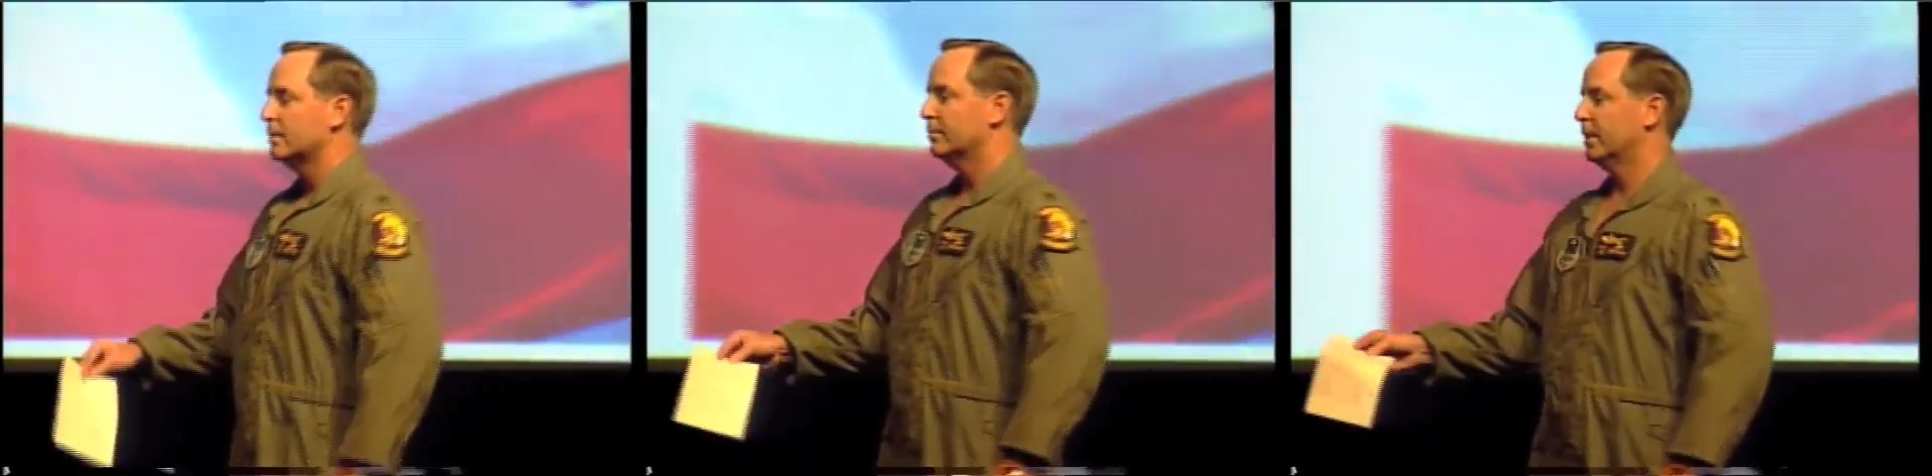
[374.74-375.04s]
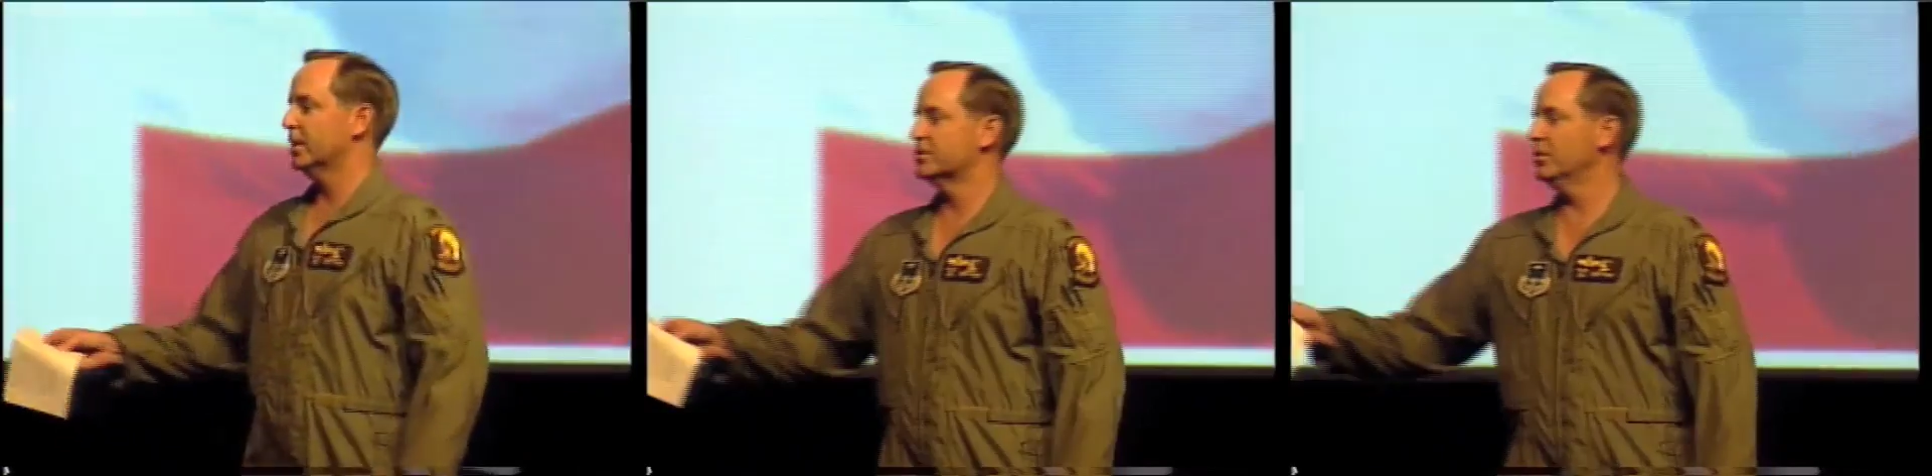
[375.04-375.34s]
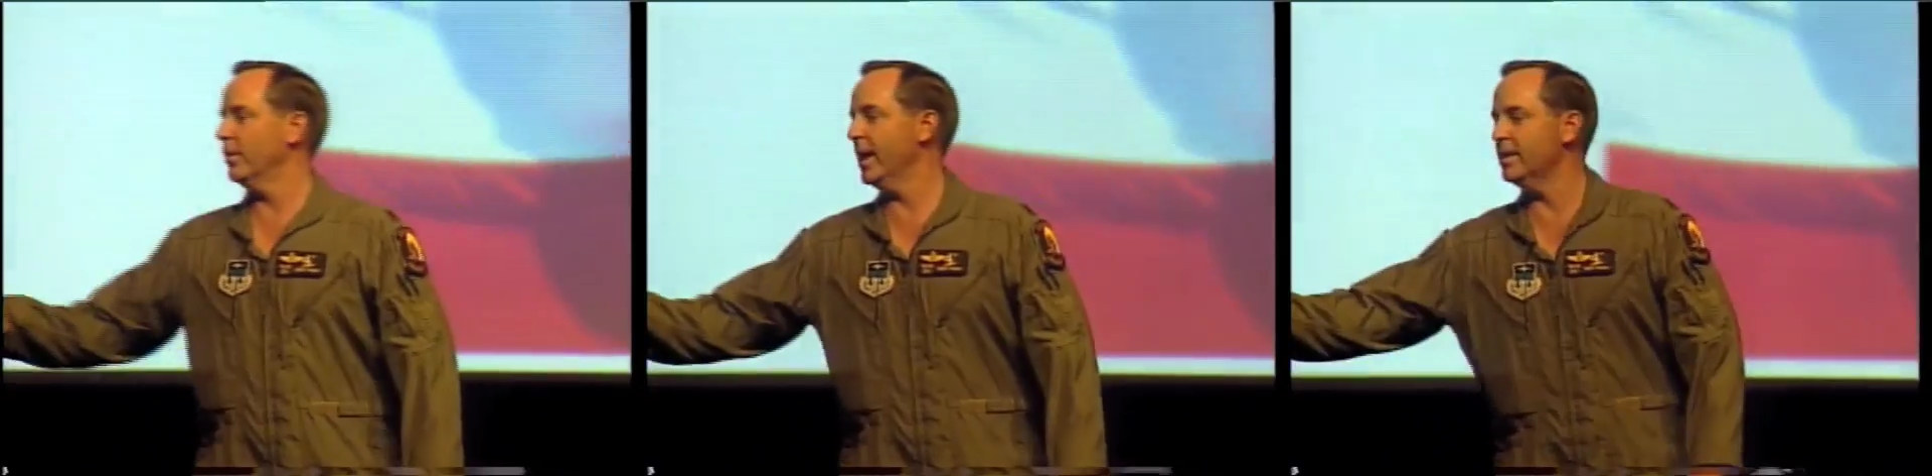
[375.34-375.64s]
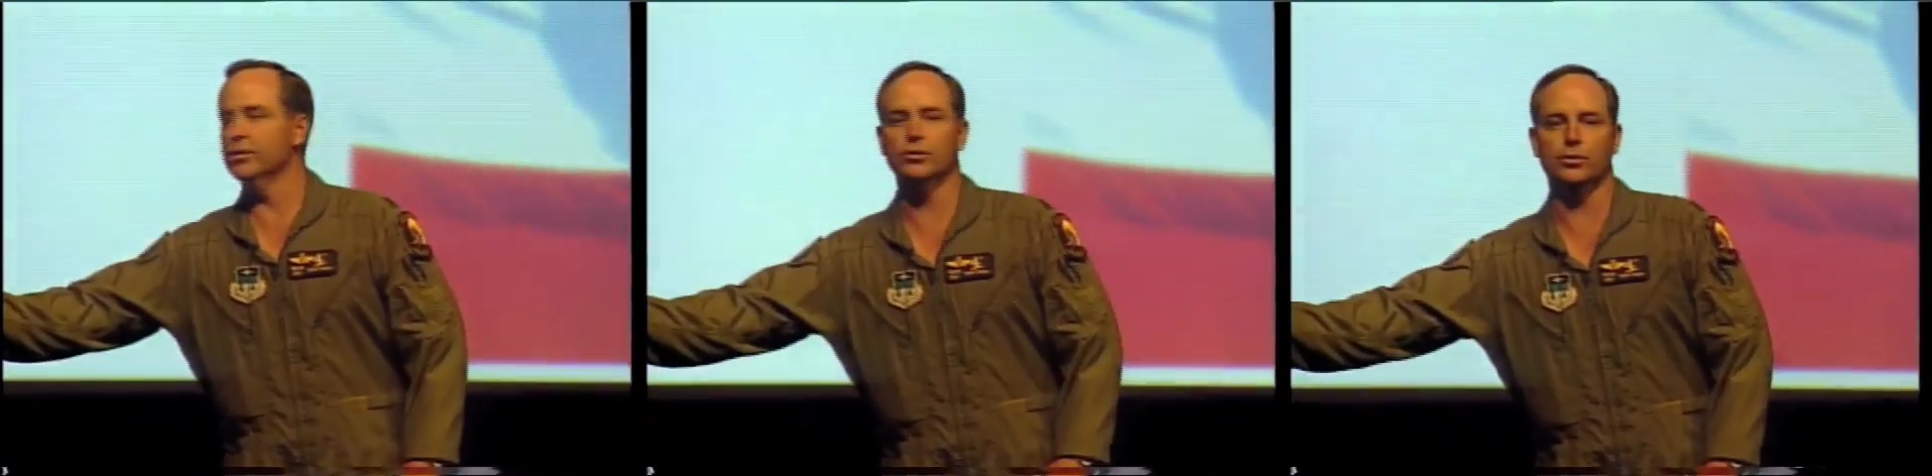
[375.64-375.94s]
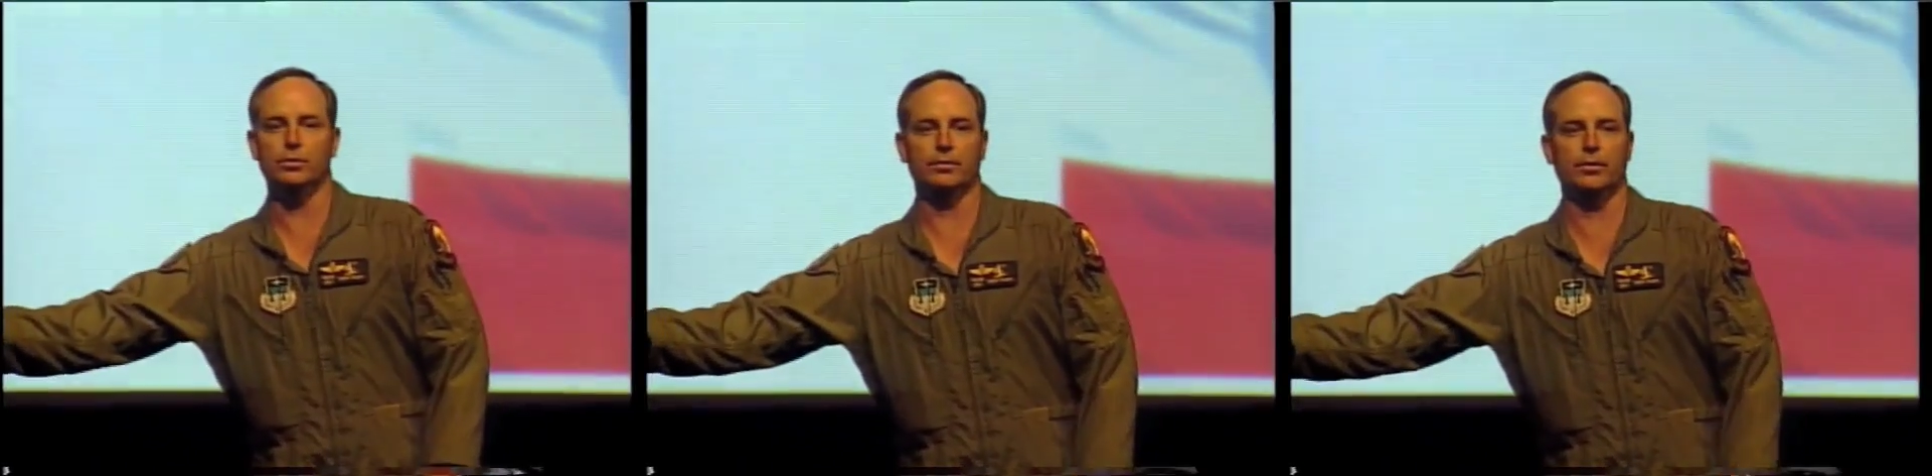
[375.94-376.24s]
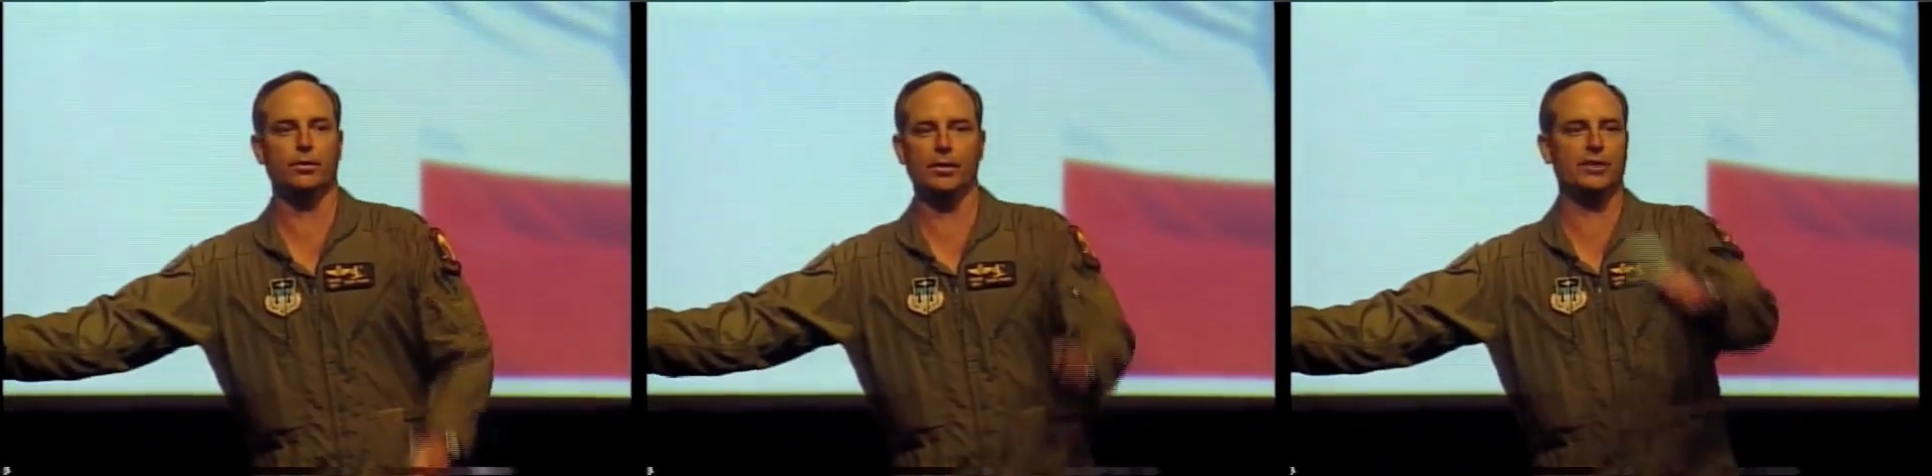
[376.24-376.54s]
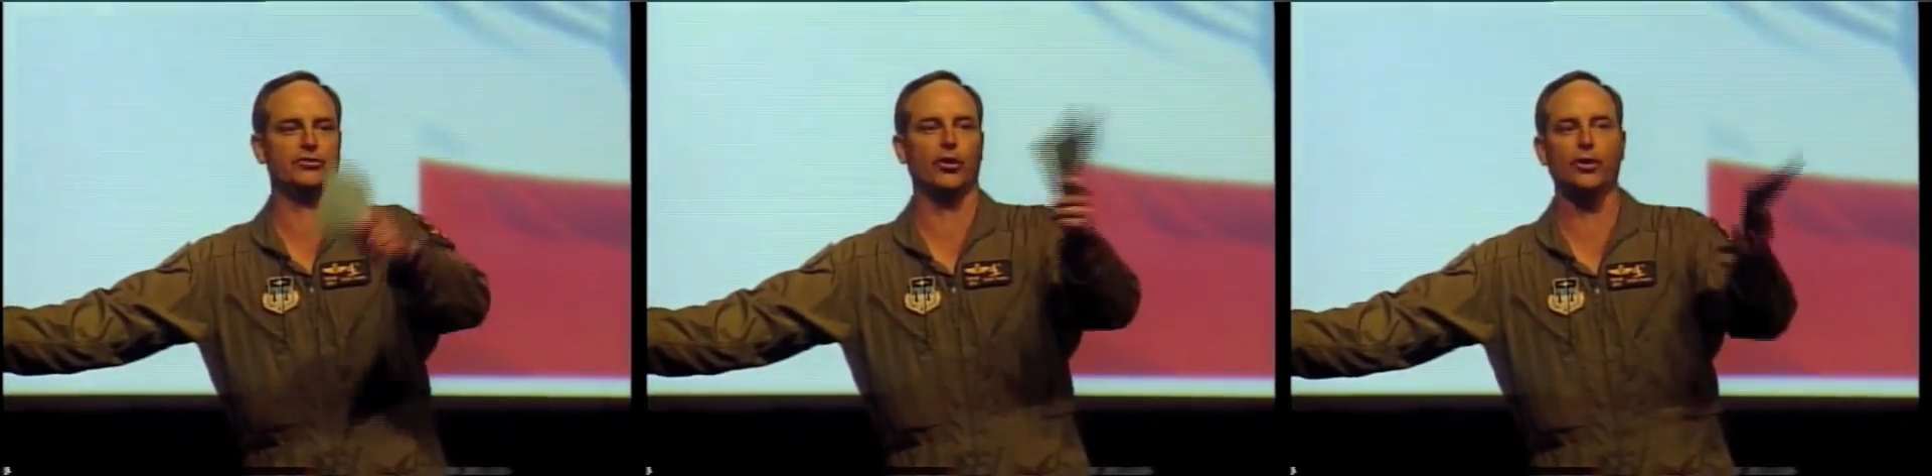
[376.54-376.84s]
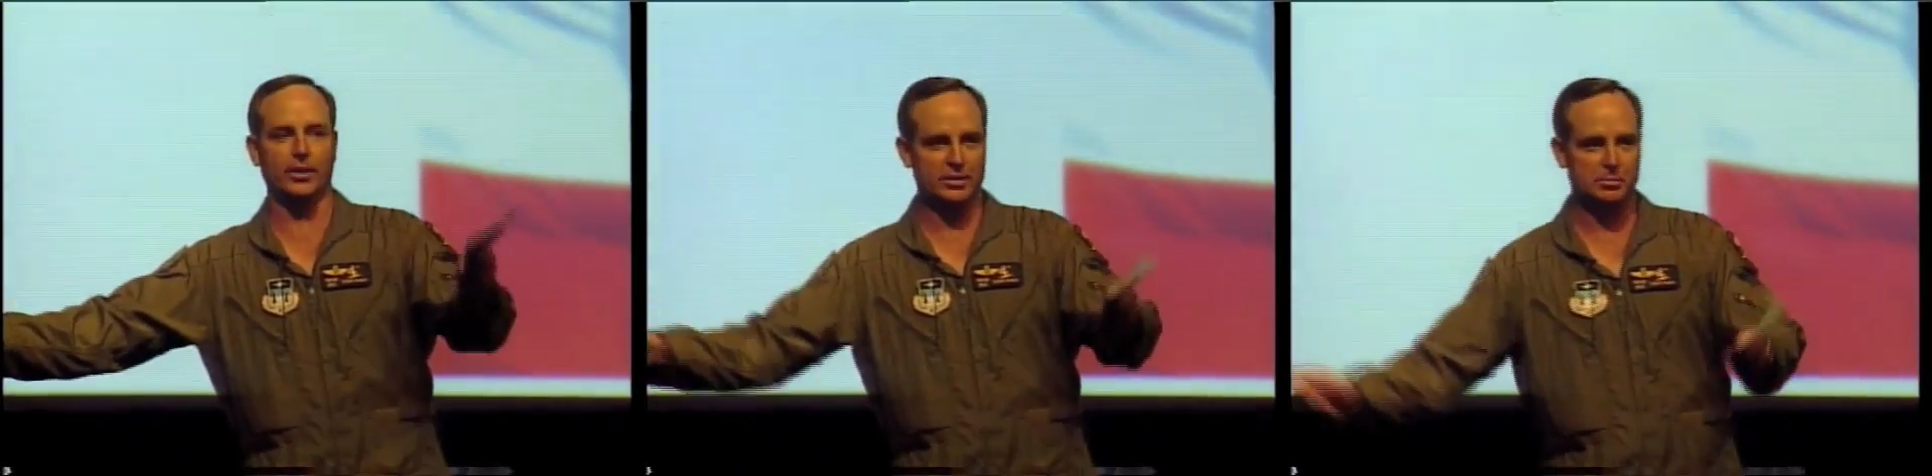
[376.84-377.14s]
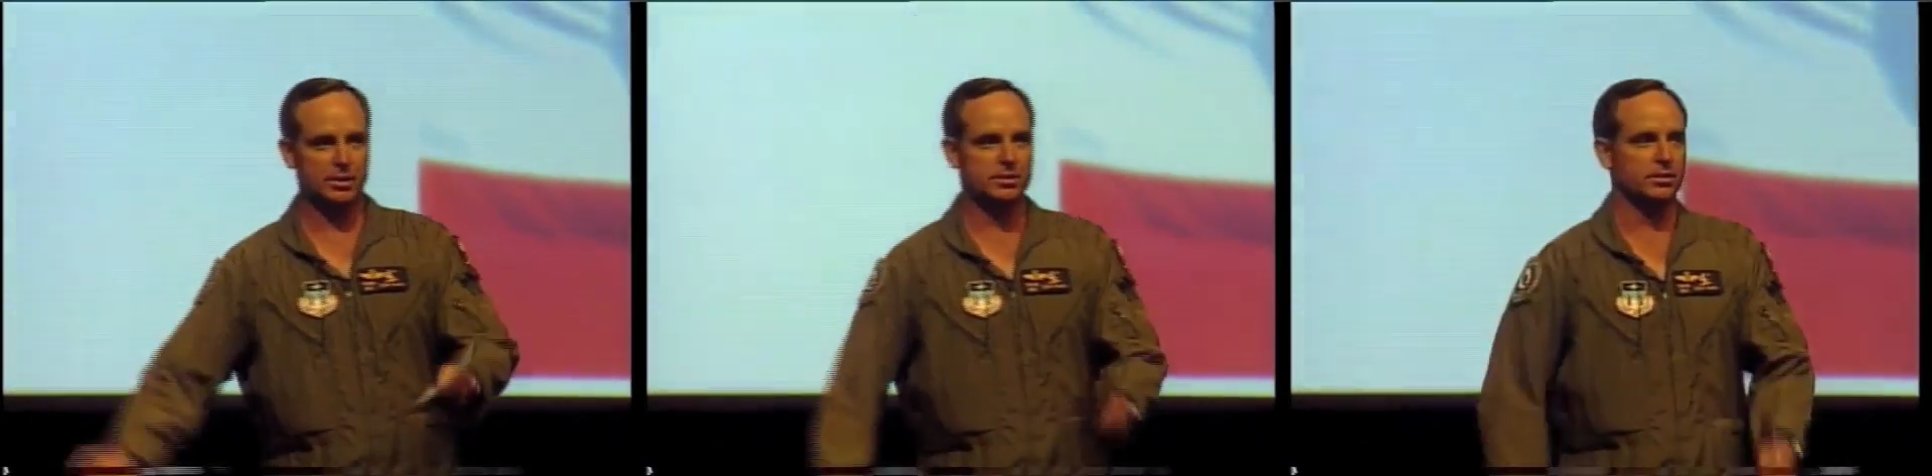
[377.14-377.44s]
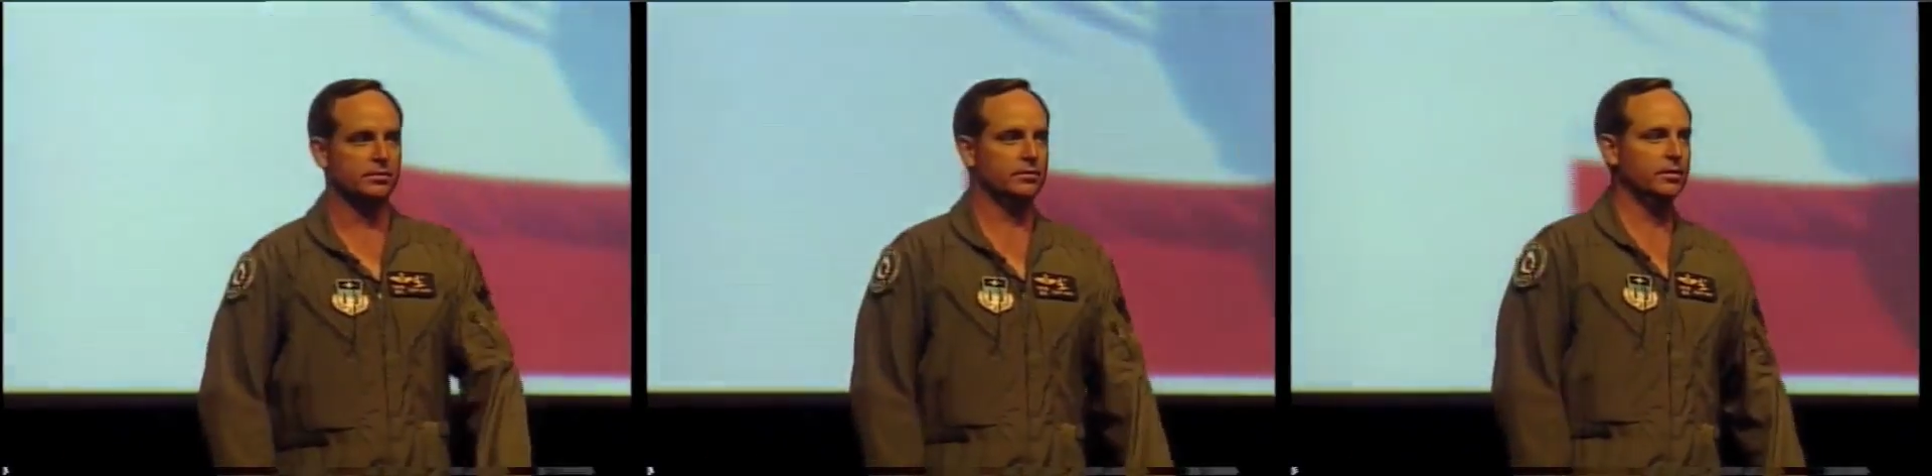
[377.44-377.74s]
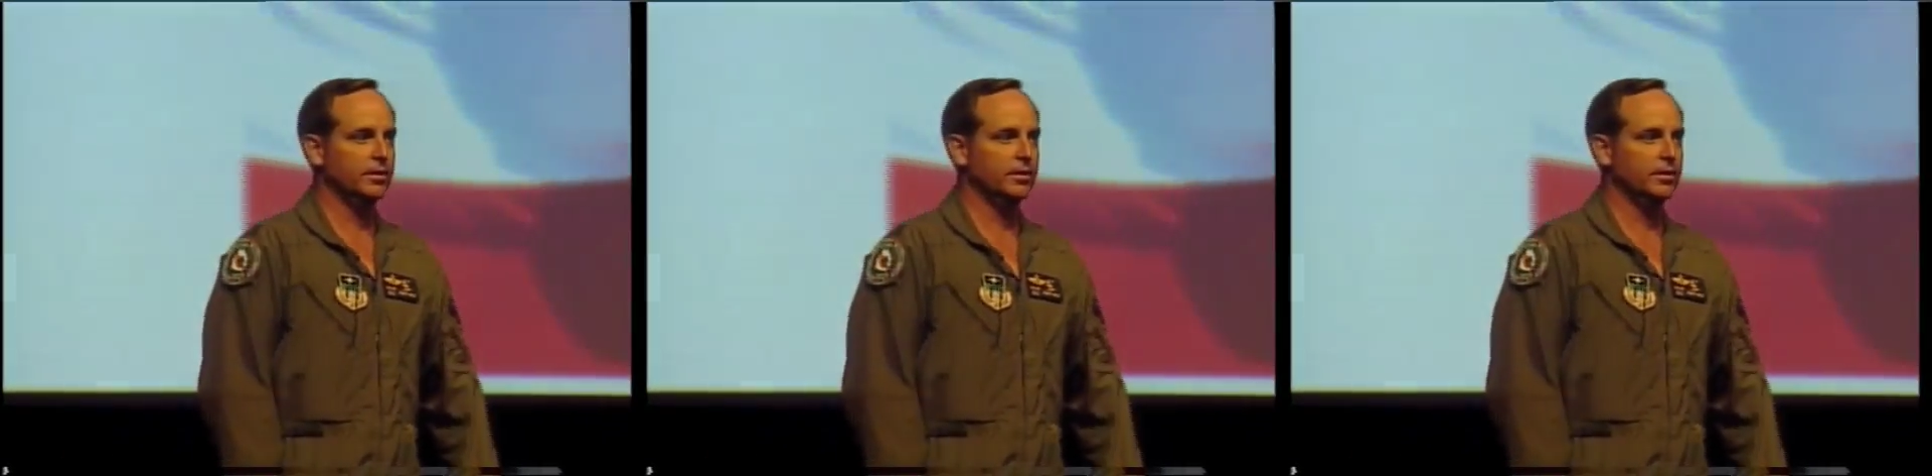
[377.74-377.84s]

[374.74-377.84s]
Because you are not new, you are not starting this business.